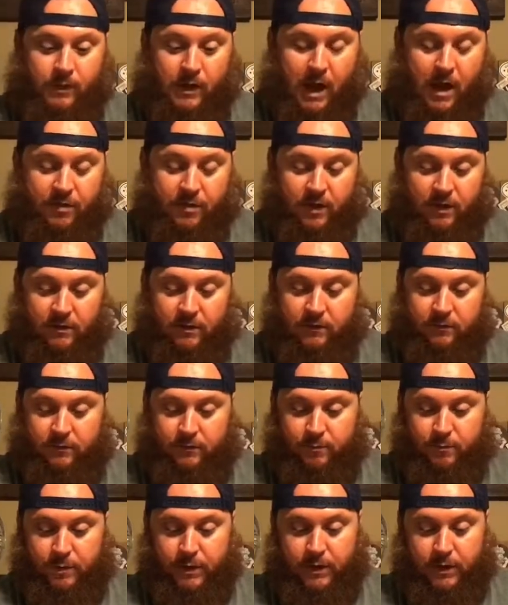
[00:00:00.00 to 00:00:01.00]
I think this
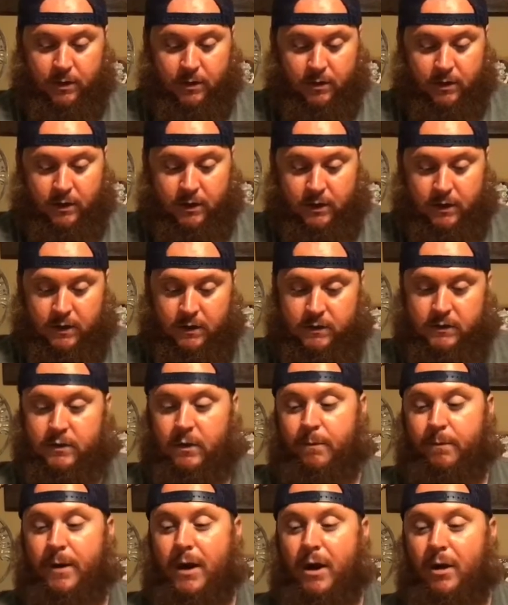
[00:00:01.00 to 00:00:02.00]
beer is
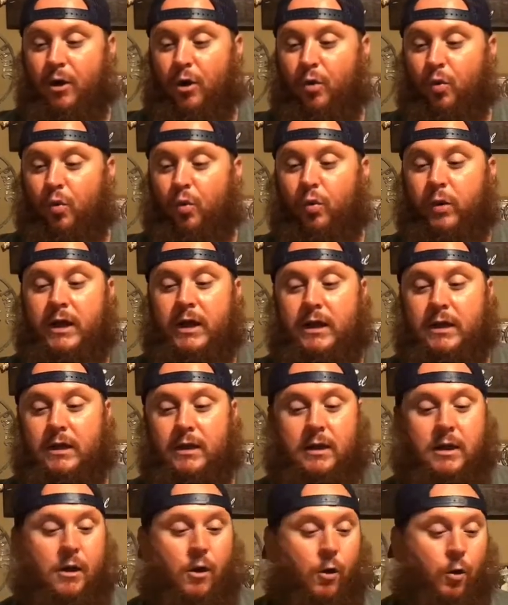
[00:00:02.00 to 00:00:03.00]
about a week
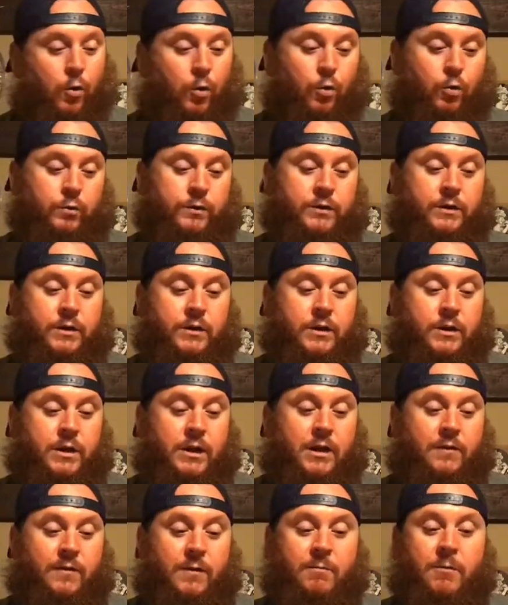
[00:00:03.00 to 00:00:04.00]
old,
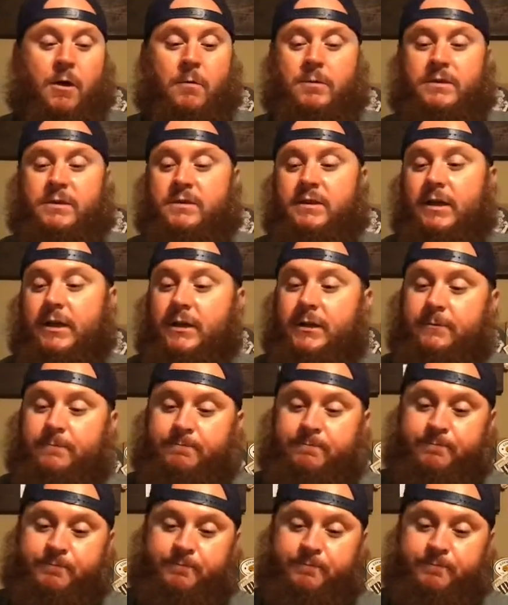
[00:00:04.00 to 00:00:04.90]
if I'm not mistaken.